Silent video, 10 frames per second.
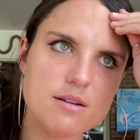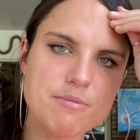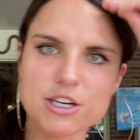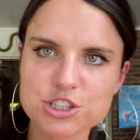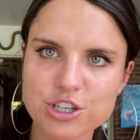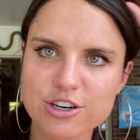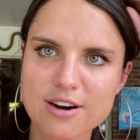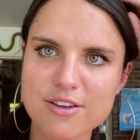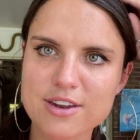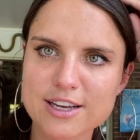Not sure
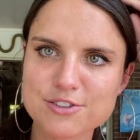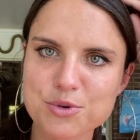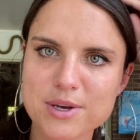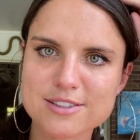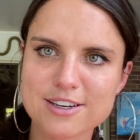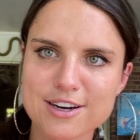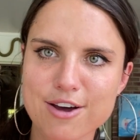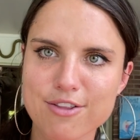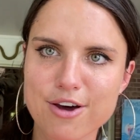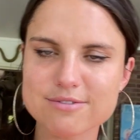how the next few weeks are gonna
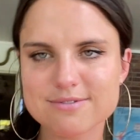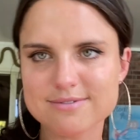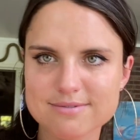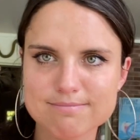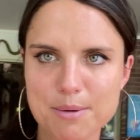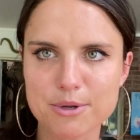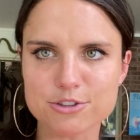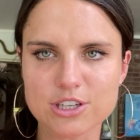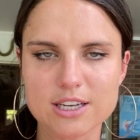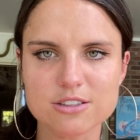go though. Maybe it'll
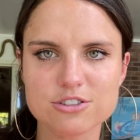change.